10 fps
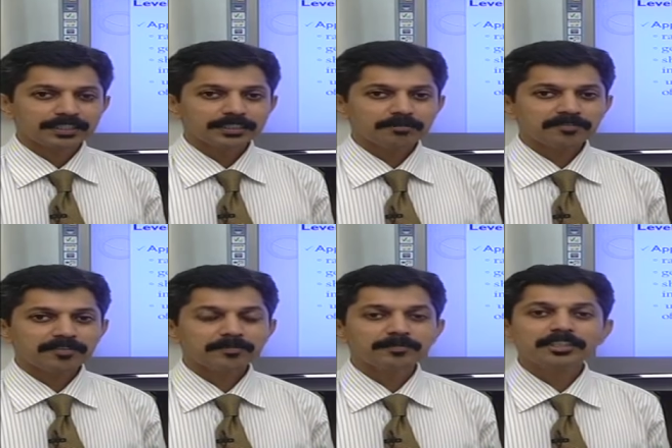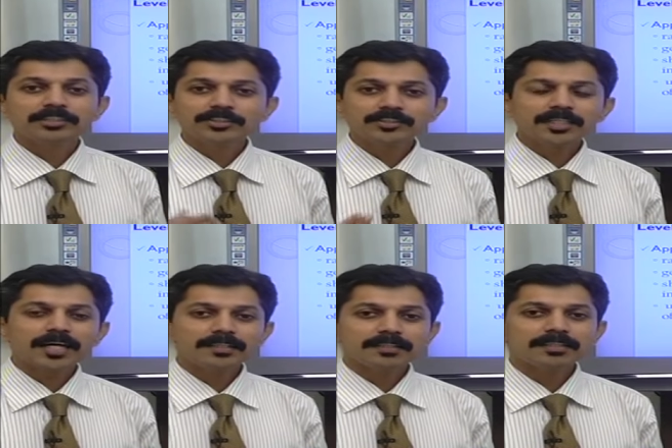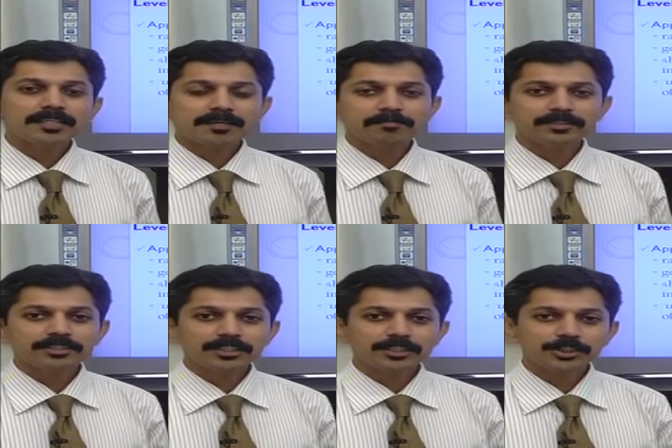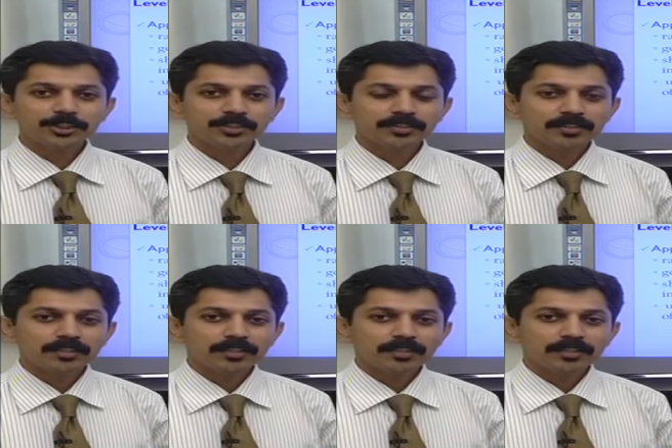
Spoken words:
Some of them start their presentations